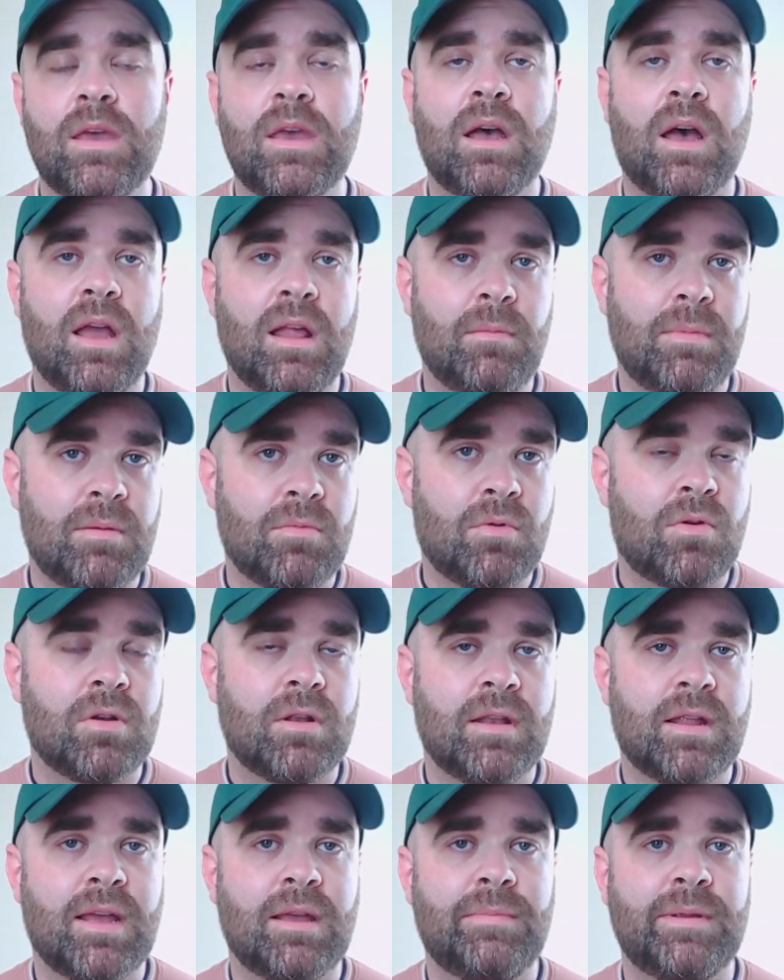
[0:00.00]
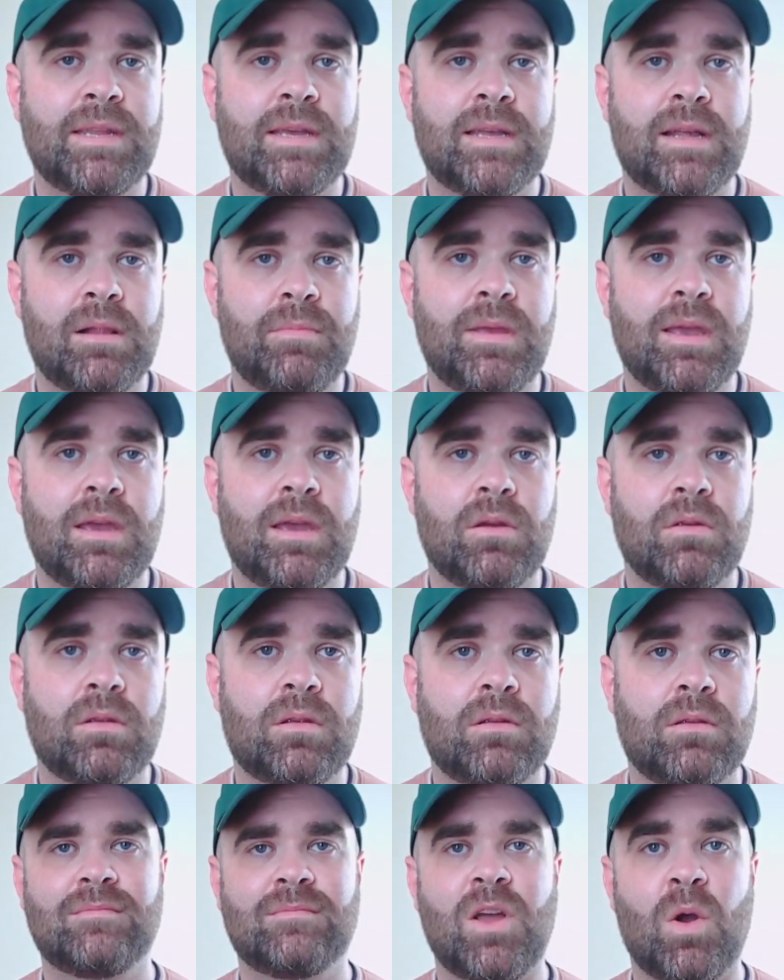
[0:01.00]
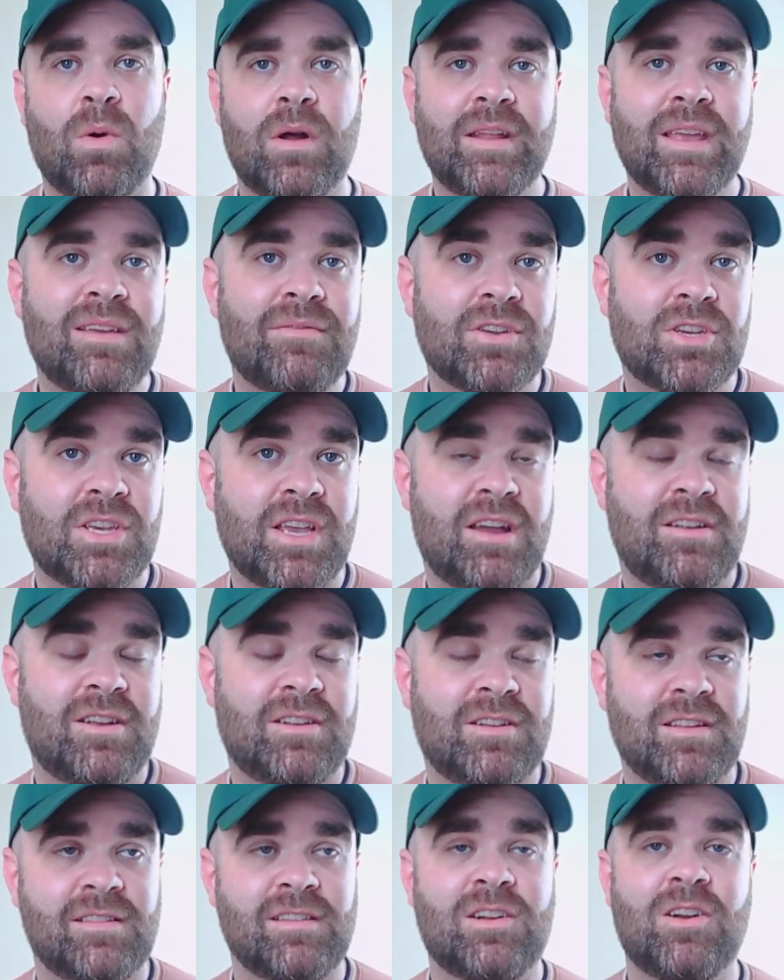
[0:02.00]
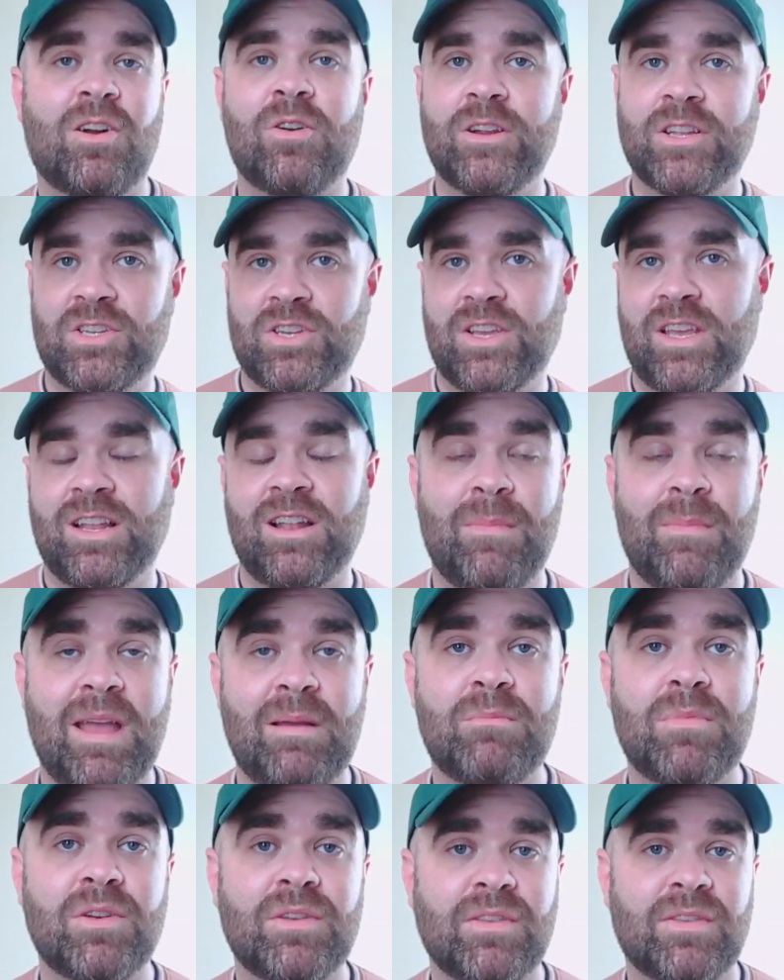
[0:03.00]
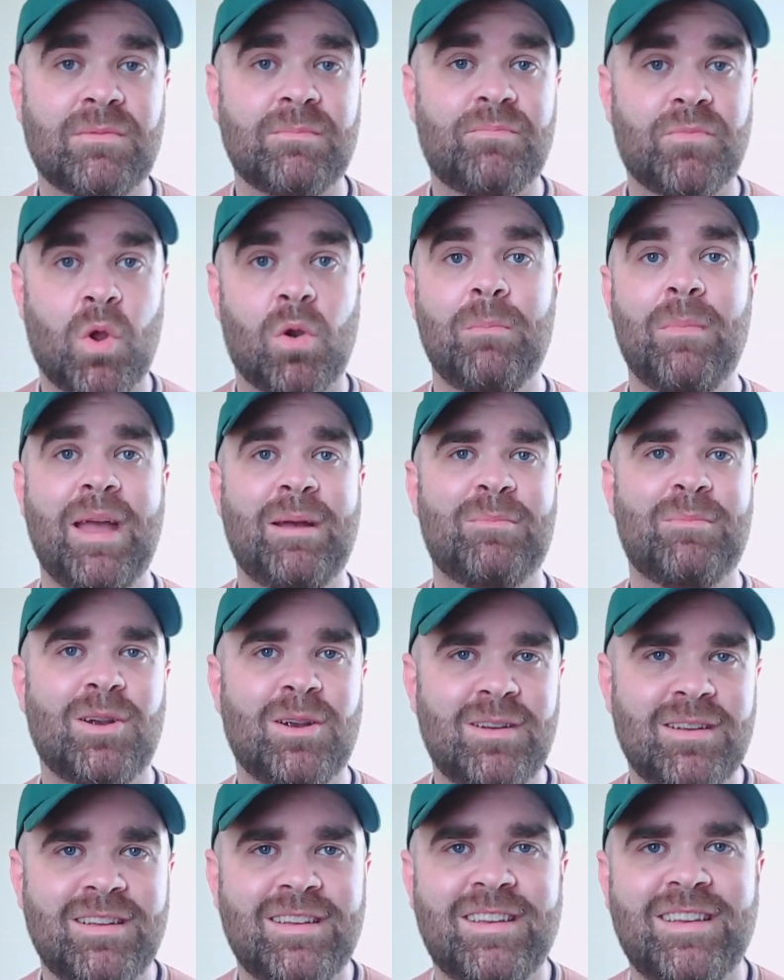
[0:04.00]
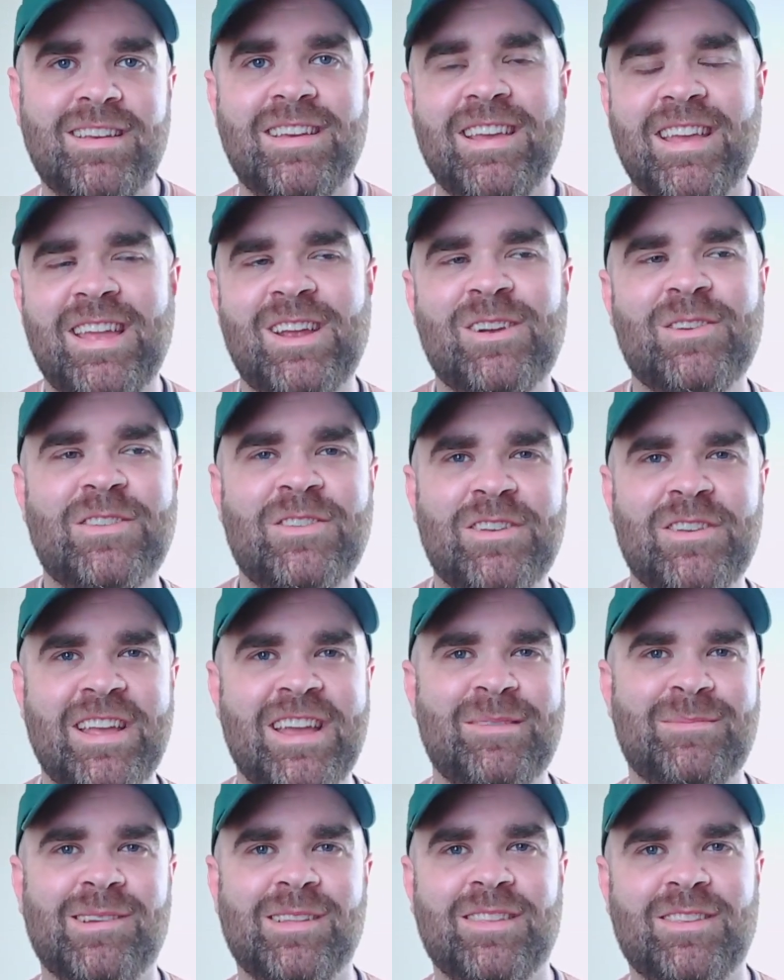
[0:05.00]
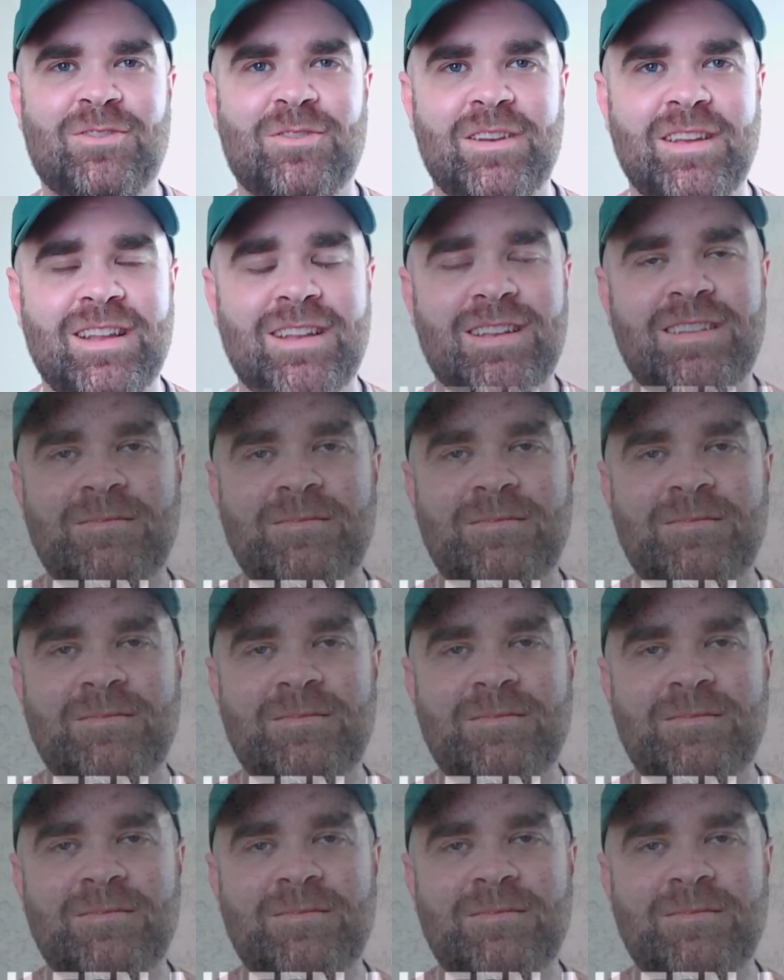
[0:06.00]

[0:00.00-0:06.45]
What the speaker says: I'll be more than happy to help you out. I want to give a shout out to the current channel members, or member. Here's your name on screen.